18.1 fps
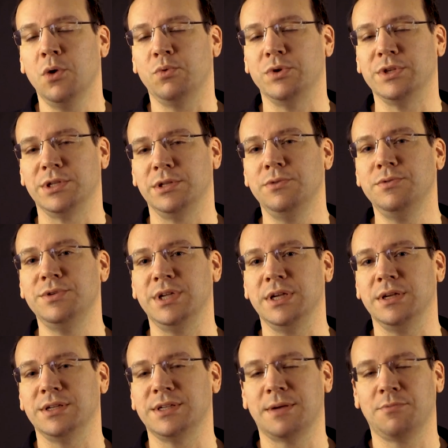was
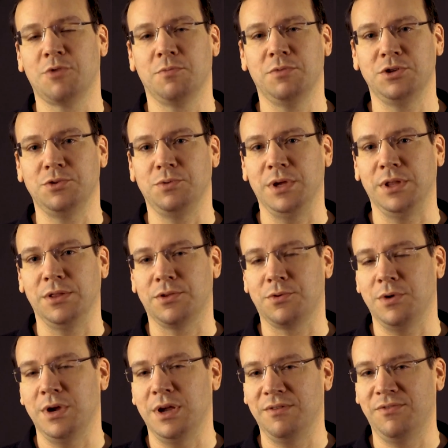losing somewhere between
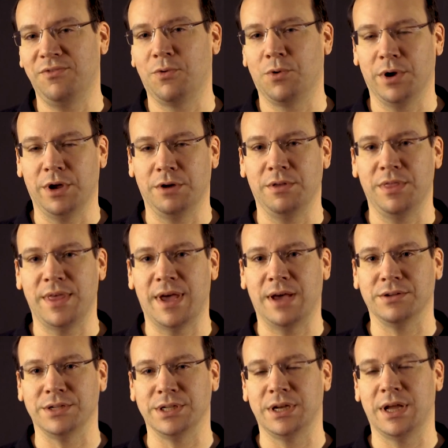three and four hundred
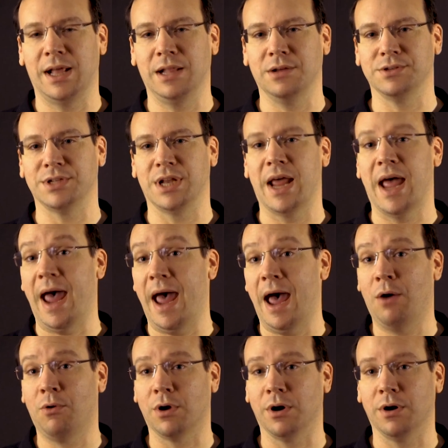thousand dollars an
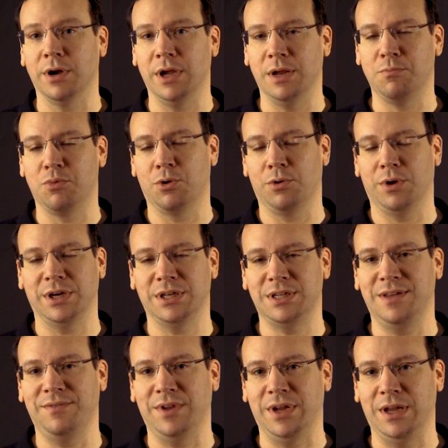hour in
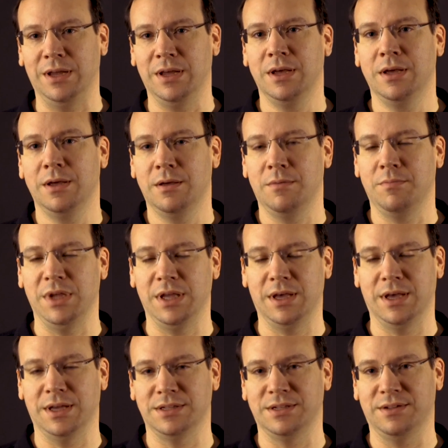productivity
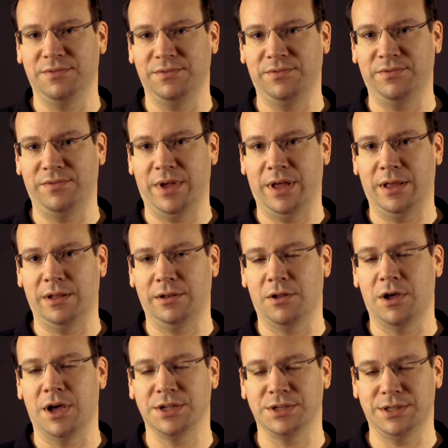because of uh,
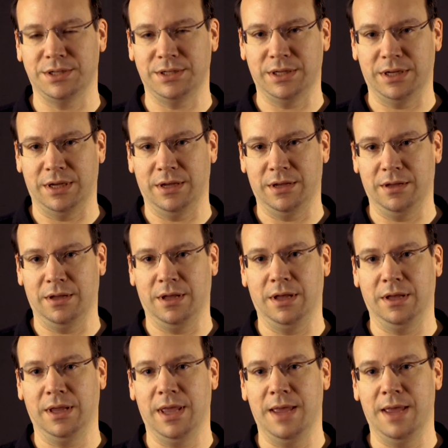lost uh,